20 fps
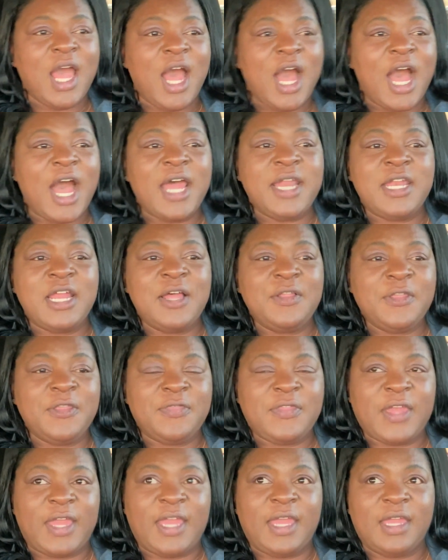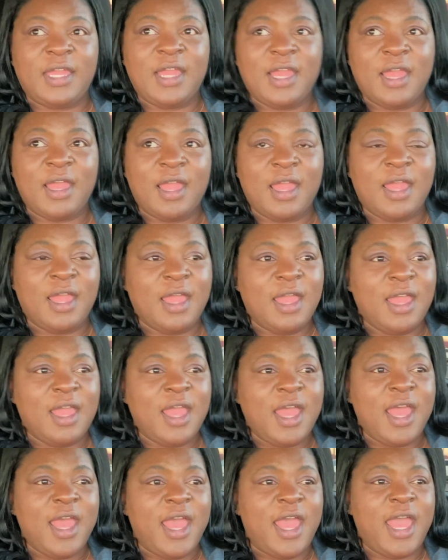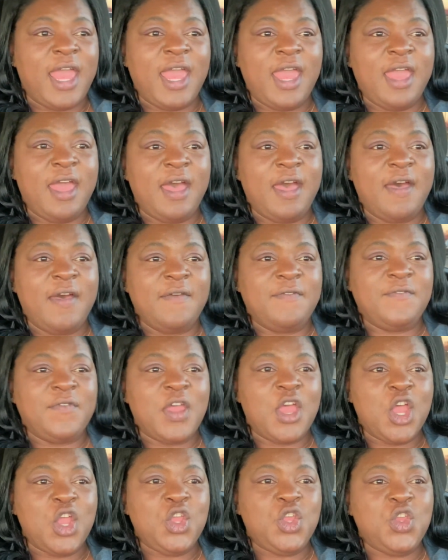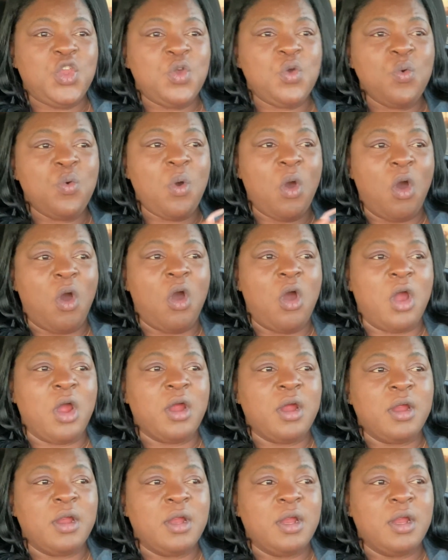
Another thing, if you are,